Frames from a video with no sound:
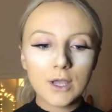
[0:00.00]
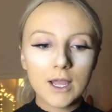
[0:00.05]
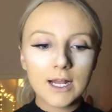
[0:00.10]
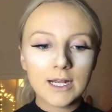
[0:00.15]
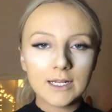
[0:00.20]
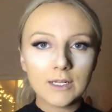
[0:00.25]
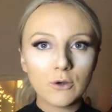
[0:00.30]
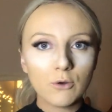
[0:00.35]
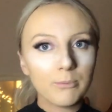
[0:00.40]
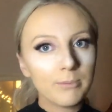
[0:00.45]
a
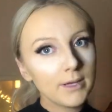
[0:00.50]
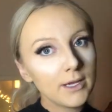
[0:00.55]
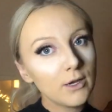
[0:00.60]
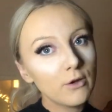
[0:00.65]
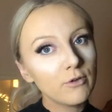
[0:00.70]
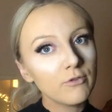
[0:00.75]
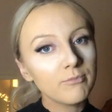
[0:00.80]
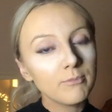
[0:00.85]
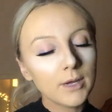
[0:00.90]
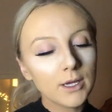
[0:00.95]
little bit
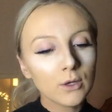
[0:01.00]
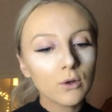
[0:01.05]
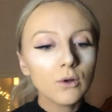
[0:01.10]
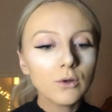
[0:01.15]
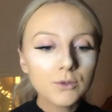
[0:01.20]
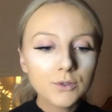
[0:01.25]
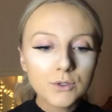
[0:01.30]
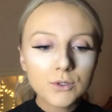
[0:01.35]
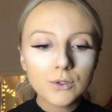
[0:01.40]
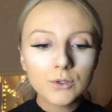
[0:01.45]
of my
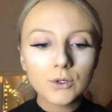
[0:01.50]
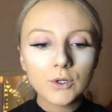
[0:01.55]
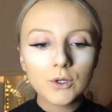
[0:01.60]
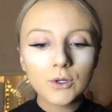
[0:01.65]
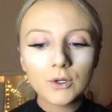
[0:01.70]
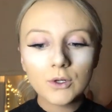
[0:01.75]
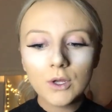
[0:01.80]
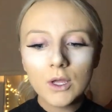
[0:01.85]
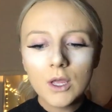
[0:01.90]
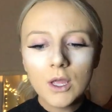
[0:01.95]

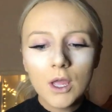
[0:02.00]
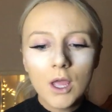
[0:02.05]
contour.